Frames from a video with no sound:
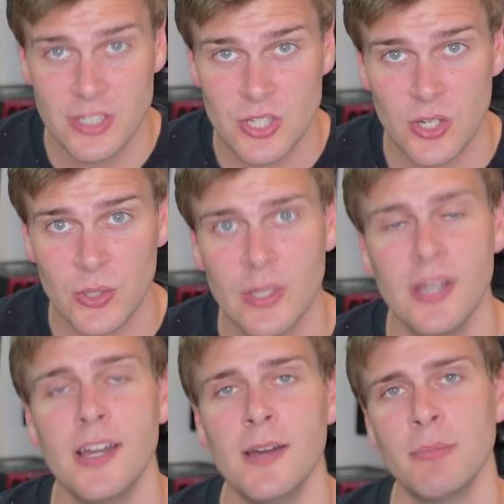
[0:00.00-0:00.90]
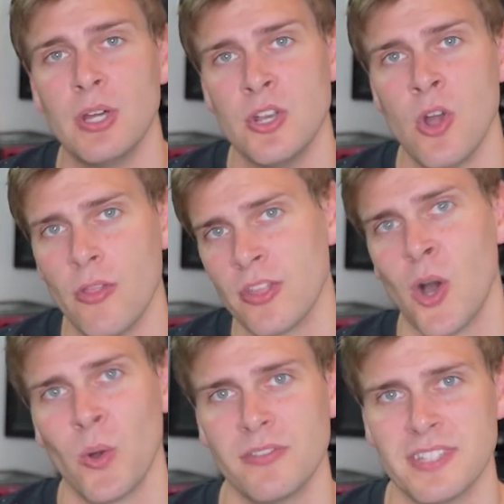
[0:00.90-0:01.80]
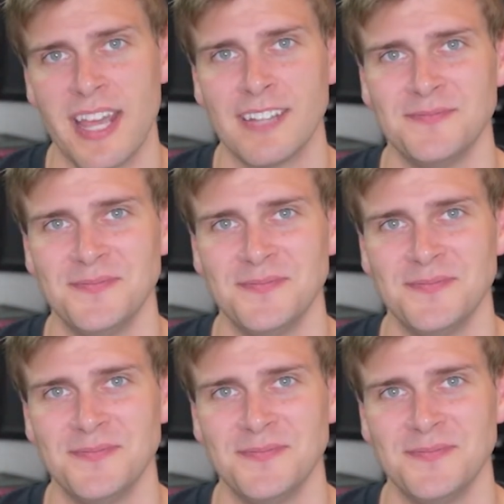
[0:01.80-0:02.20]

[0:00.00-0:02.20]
too, but not the goal of today.